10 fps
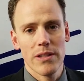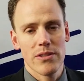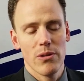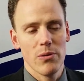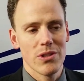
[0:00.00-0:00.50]

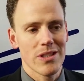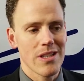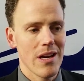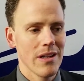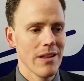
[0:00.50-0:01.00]
So it was just
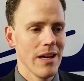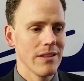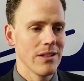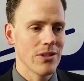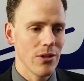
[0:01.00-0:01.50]
kind of that
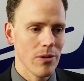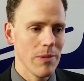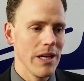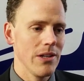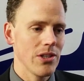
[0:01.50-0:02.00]

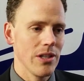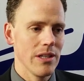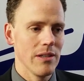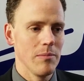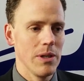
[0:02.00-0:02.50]

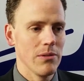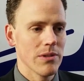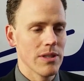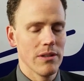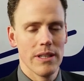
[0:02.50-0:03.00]
determination and being
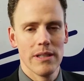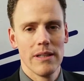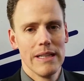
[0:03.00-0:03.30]
resilient